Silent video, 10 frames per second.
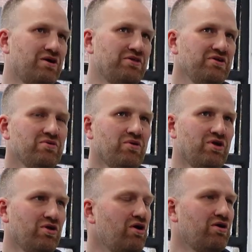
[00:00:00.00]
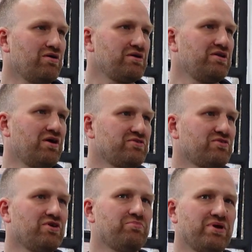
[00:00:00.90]
I think quite a lot. It's
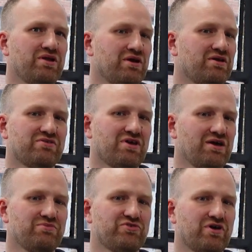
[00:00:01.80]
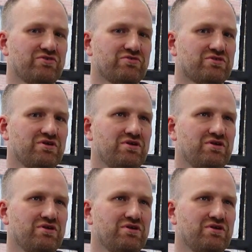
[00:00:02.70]
got to be it's a game changer.